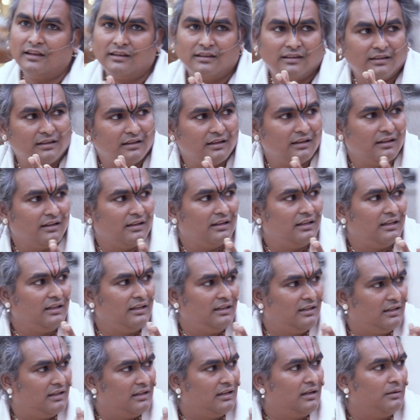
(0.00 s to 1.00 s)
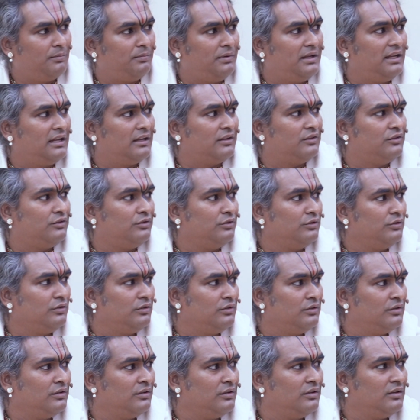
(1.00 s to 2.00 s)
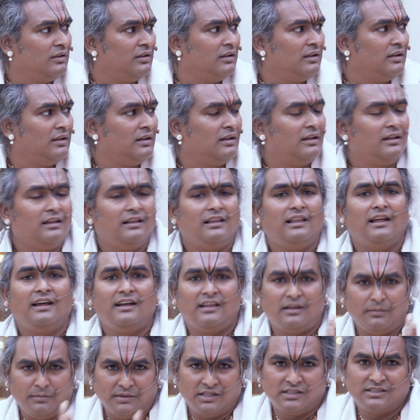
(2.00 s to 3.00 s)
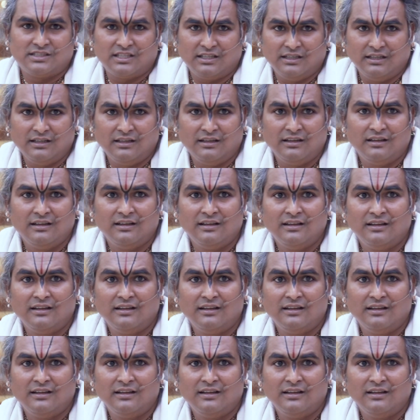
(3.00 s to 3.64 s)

that he appeared to Lahiri Mashaya.